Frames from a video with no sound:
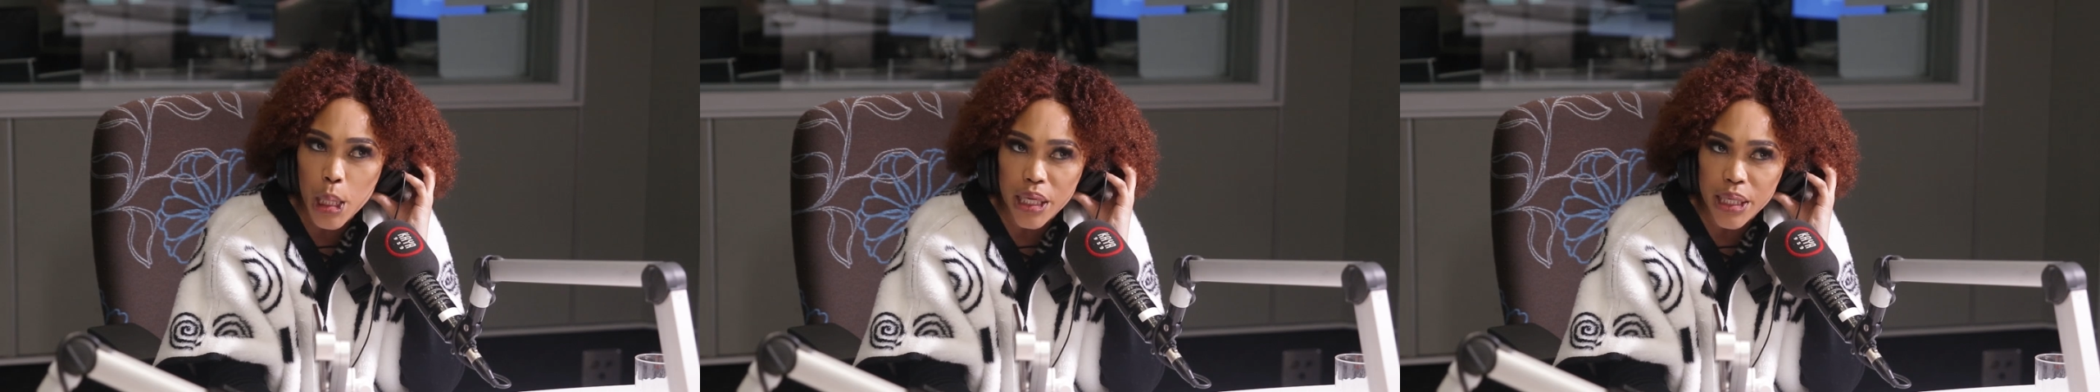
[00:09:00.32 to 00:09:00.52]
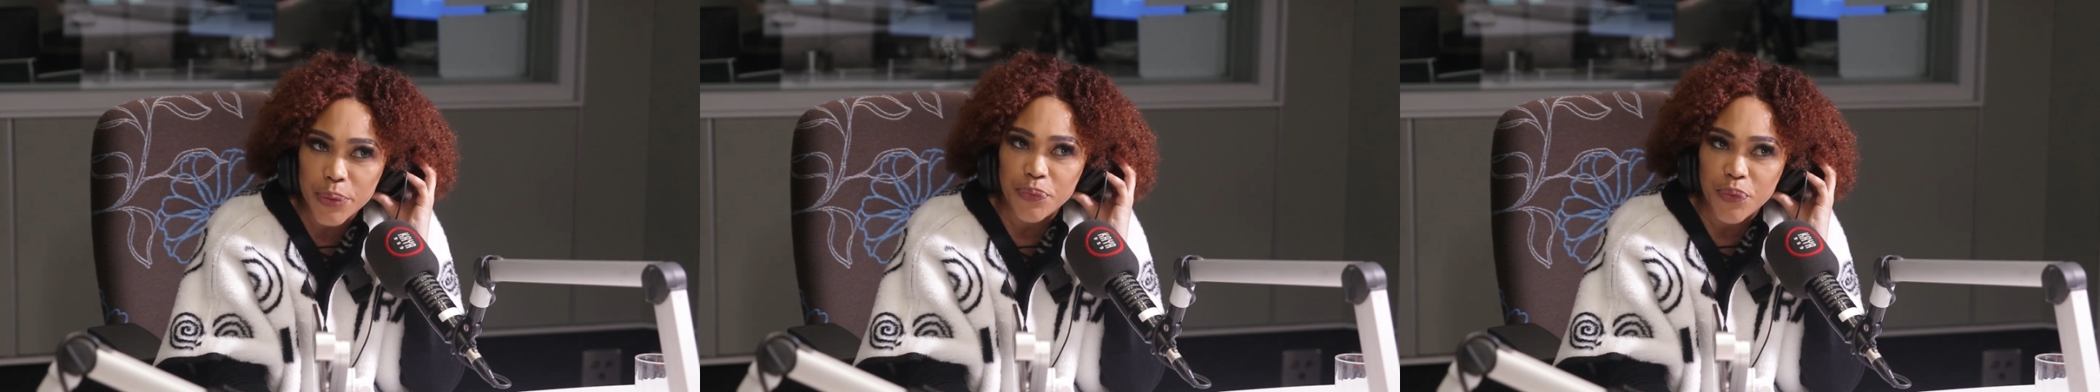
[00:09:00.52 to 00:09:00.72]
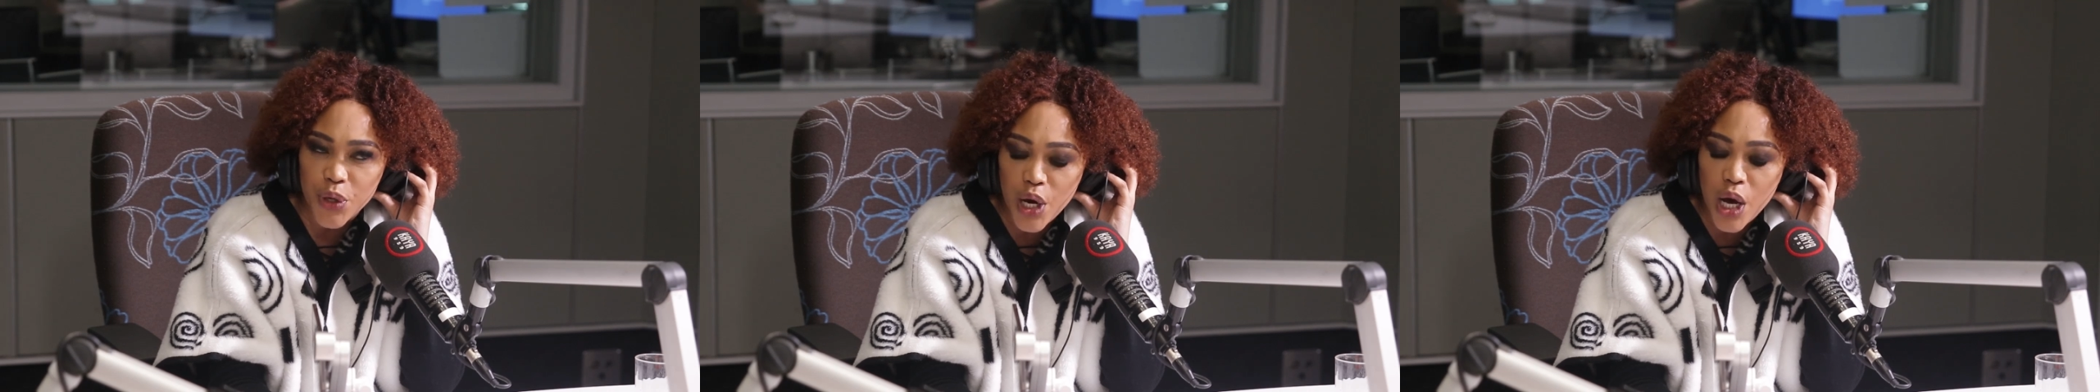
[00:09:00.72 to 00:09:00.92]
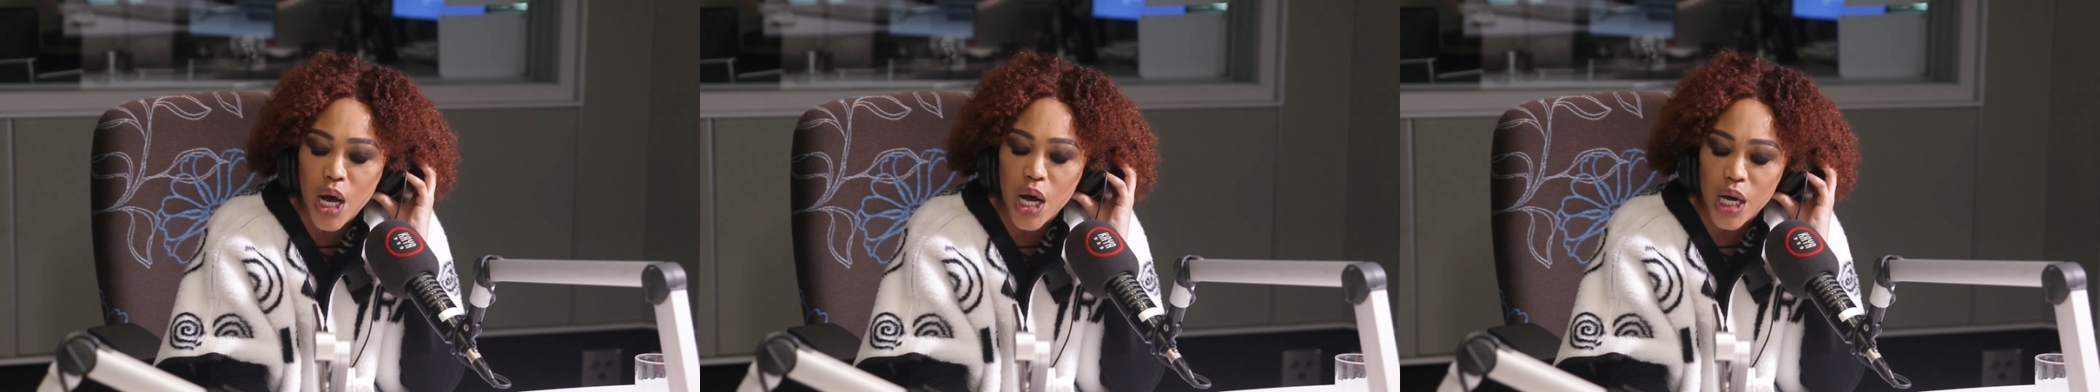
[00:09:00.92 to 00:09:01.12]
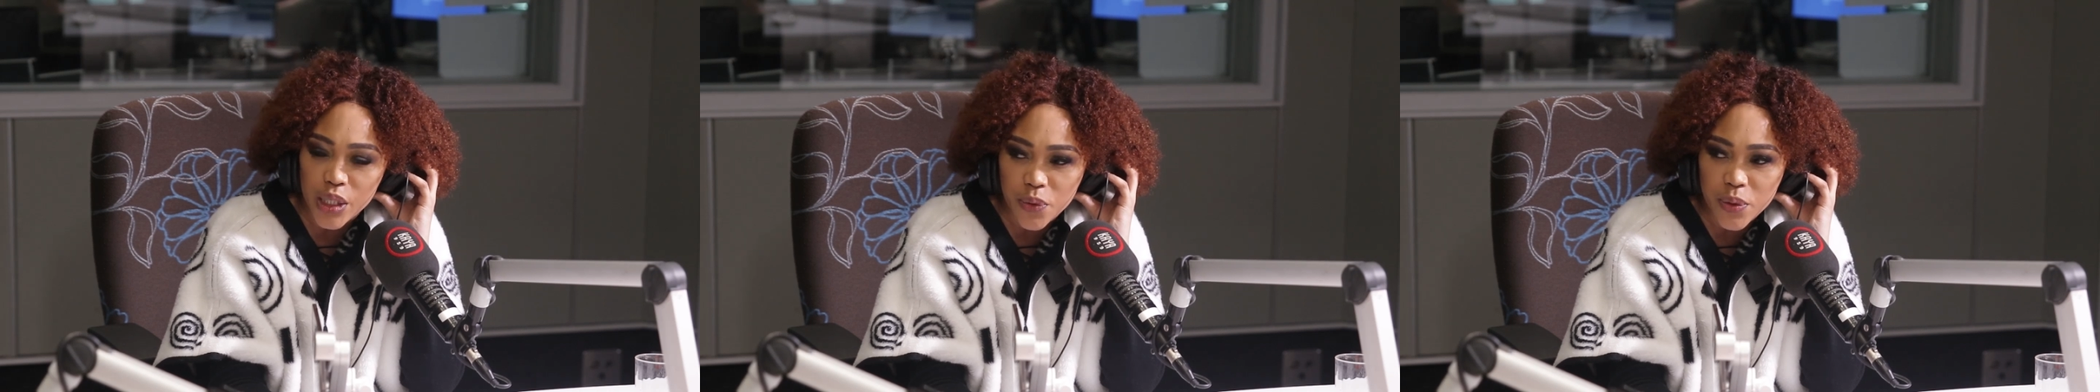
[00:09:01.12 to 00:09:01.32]

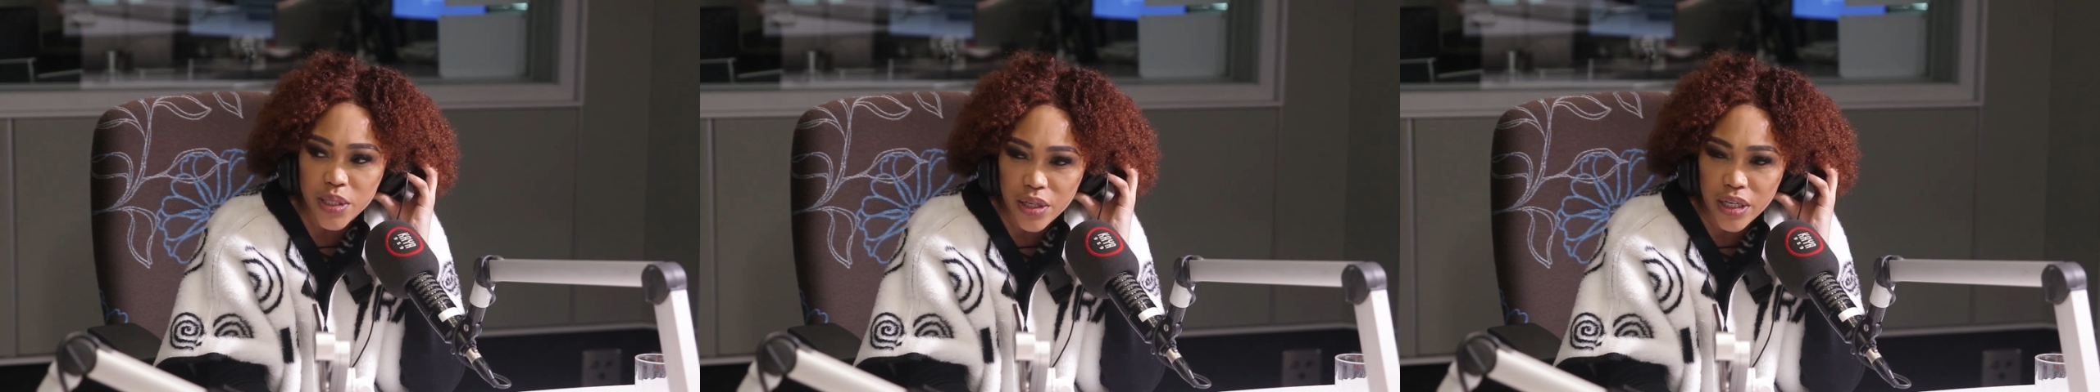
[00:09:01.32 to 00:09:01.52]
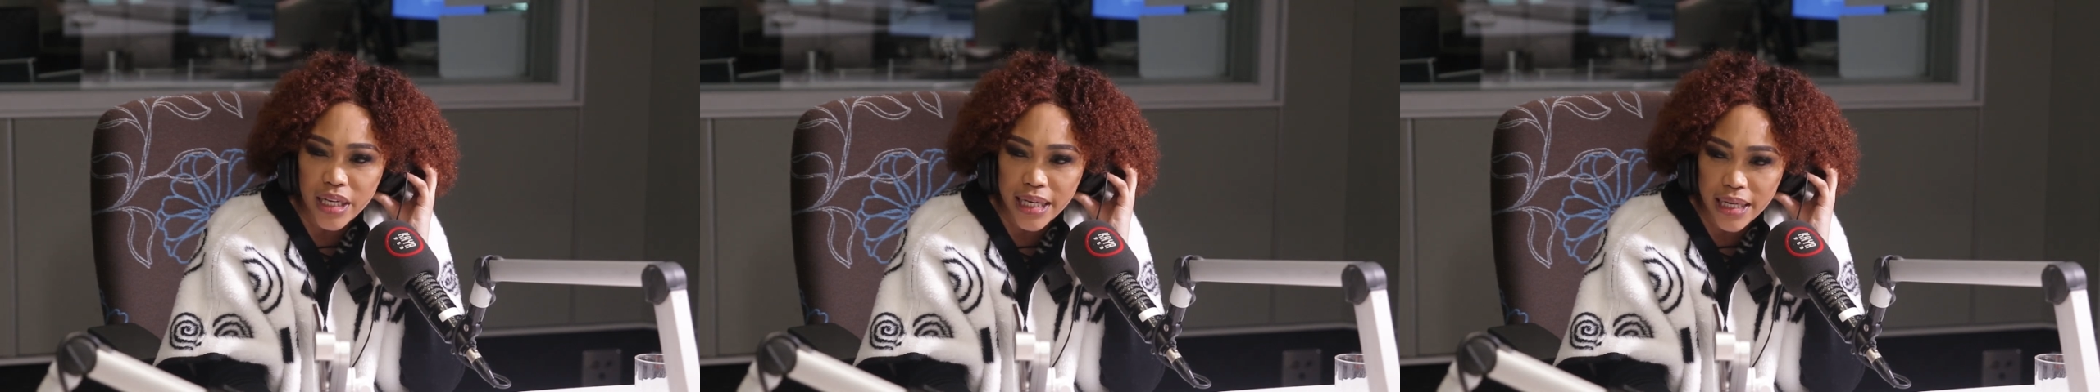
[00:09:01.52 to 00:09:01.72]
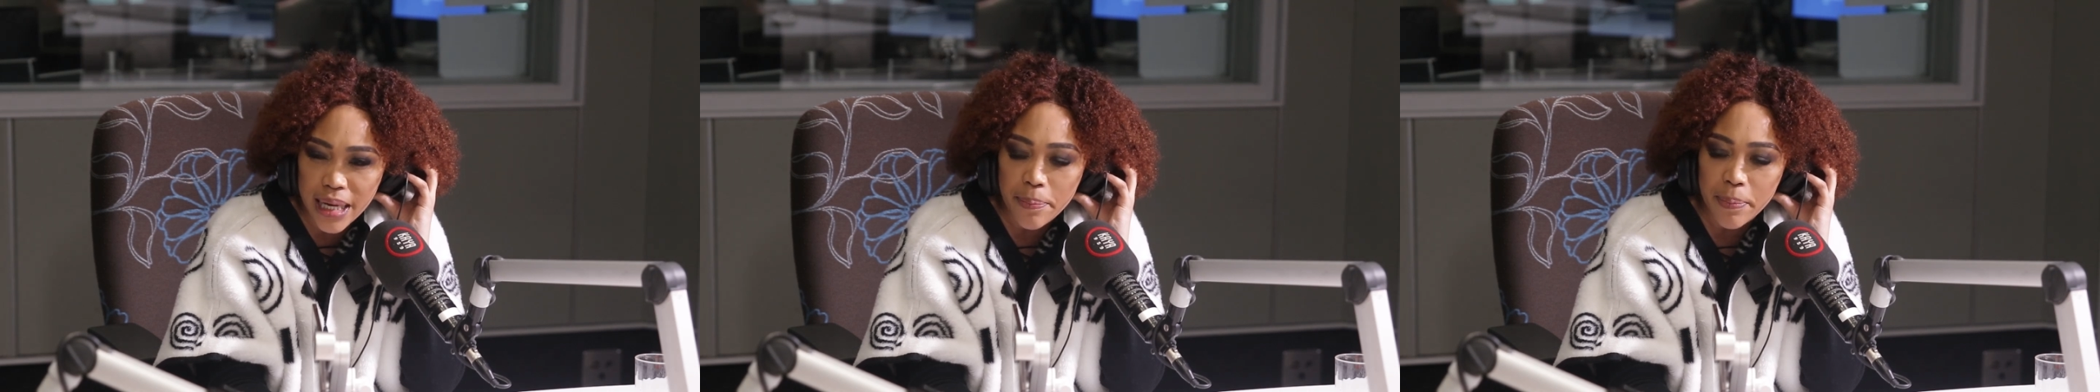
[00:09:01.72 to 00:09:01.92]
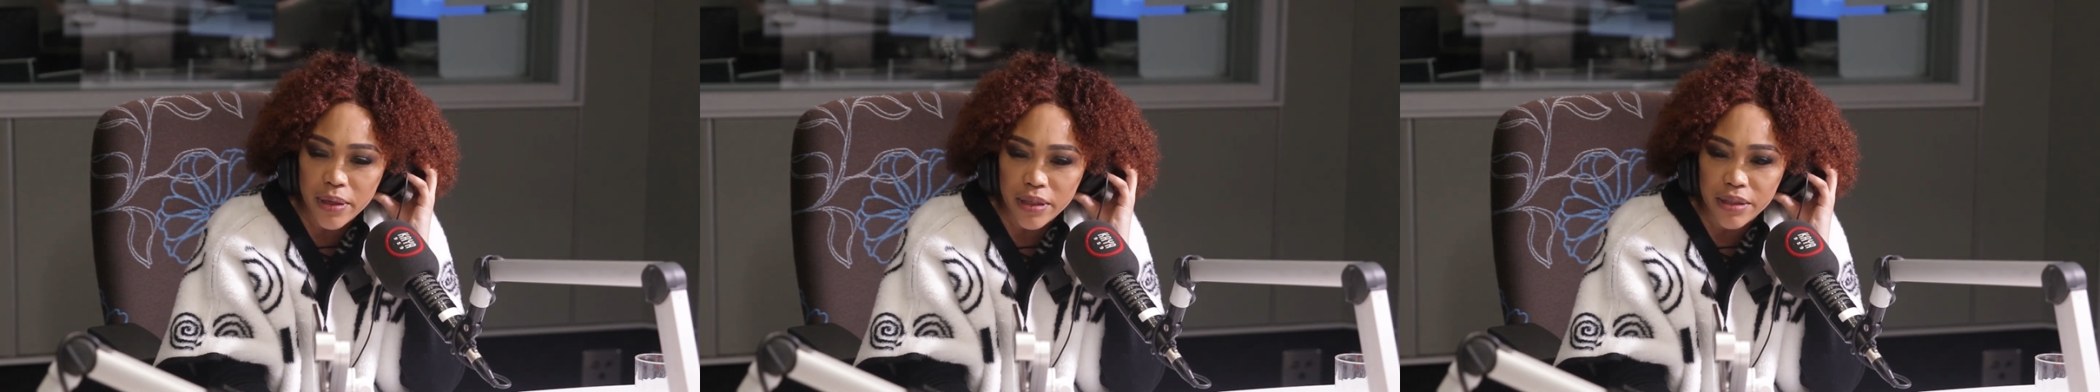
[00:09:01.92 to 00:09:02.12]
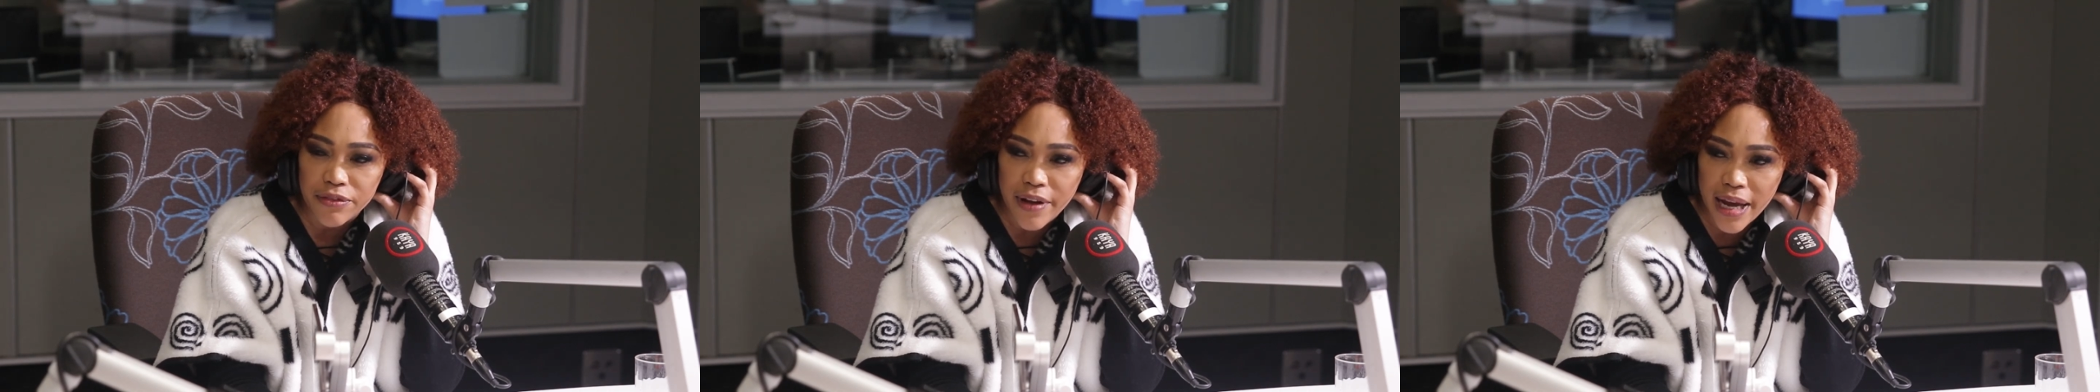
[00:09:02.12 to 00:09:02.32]
Yeah, it was a
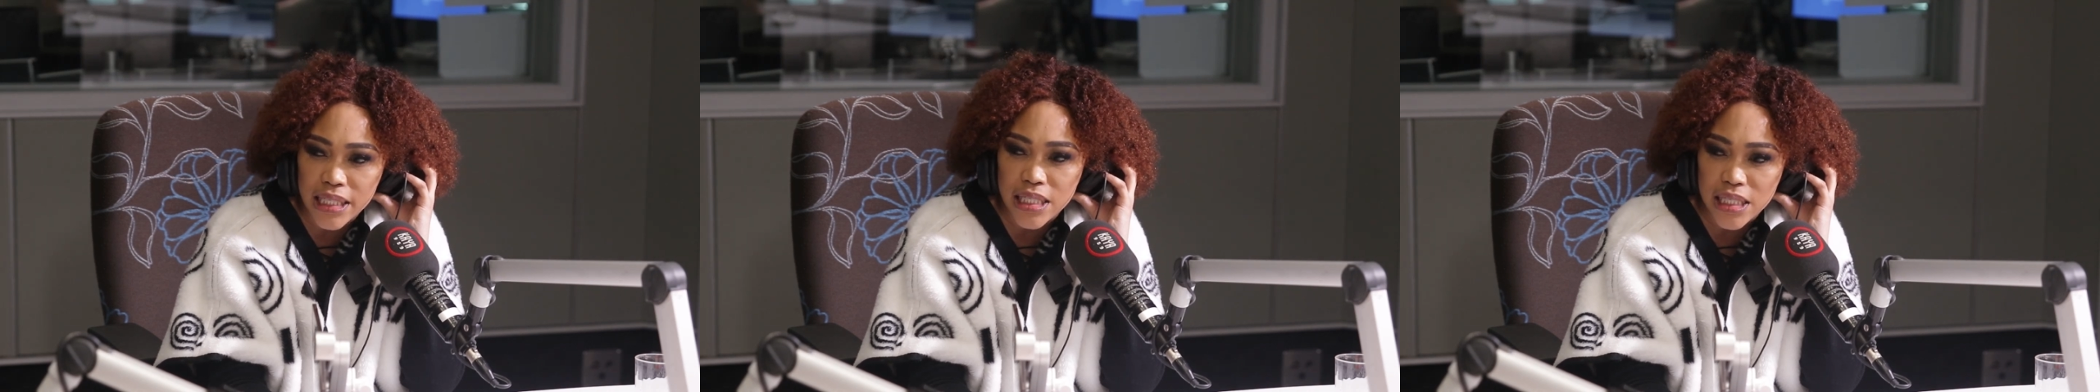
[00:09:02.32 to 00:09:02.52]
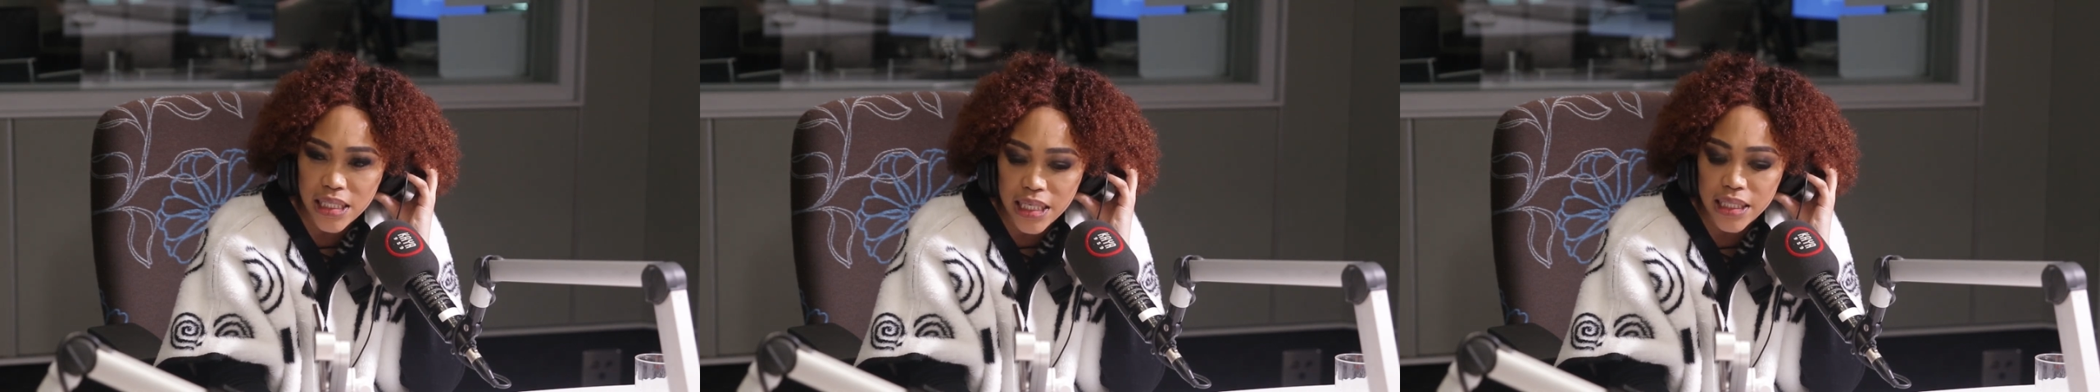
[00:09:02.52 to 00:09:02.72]
couple of factors,